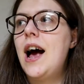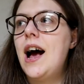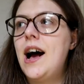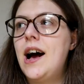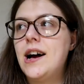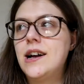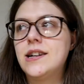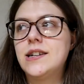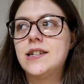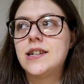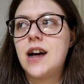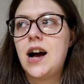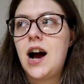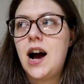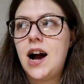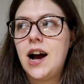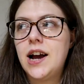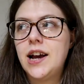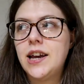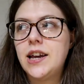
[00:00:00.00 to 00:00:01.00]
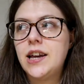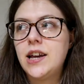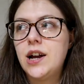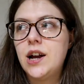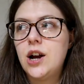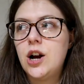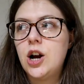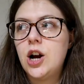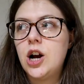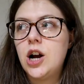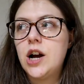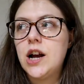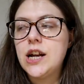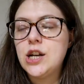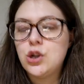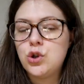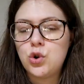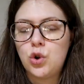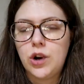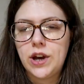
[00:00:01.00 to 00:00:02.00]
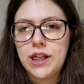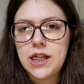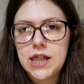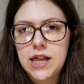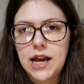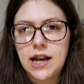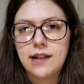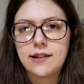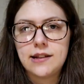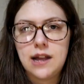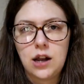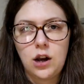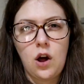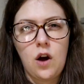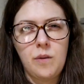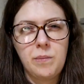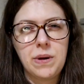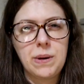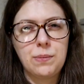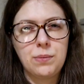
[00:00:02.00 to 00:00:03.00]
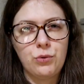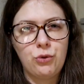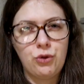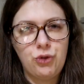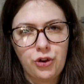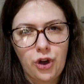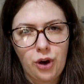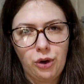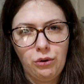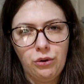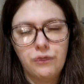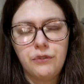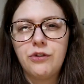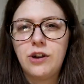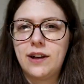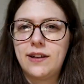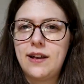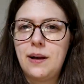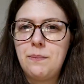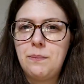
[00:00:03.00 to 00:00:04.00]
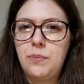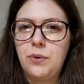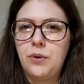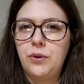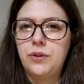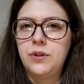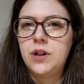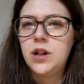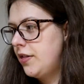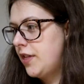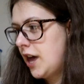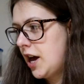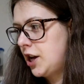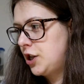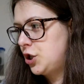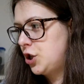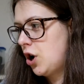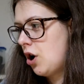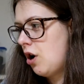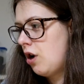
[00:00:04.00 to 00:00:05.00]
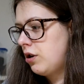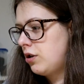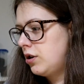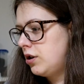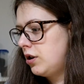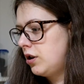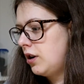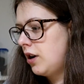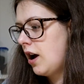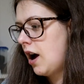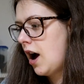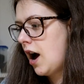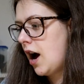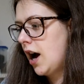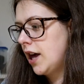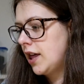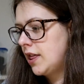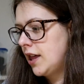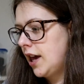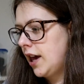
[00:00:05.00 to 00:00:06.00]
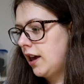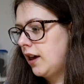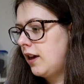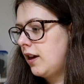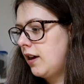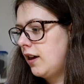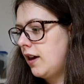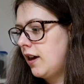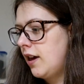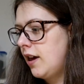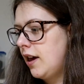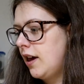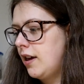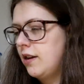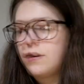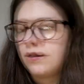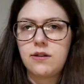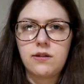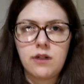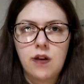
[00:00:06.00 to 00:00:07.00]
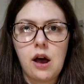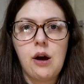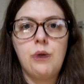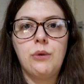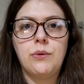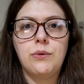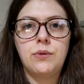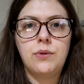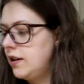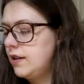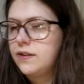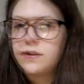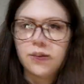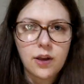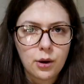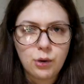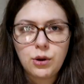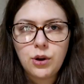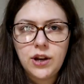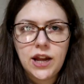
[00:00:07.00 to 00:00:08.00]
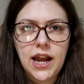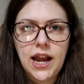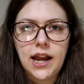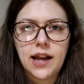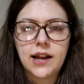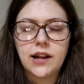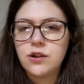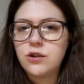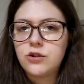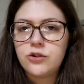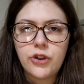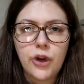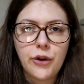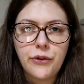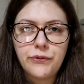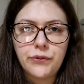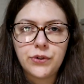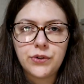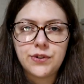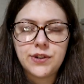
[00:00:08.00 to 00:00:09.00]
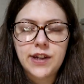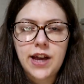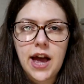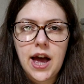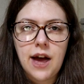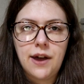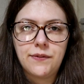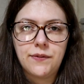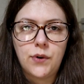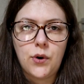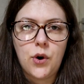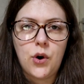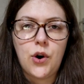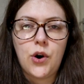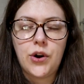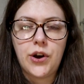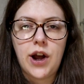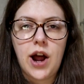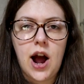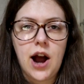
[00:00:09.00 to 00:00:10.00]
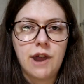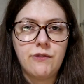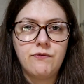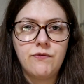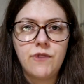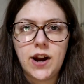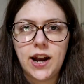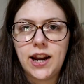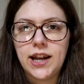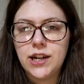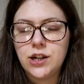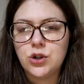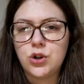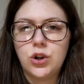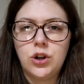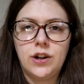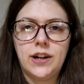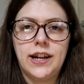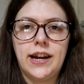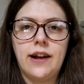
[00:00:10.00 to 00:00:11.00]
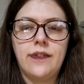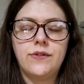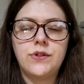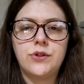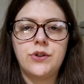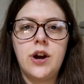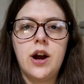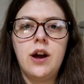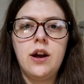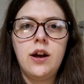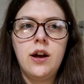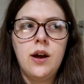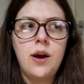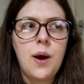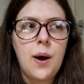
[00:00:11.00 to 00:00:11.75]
And I enjoy things that a lot of people don't. For example, the hedgehog, I think is so so unique and so fun to care for and I really enjoy looking after her.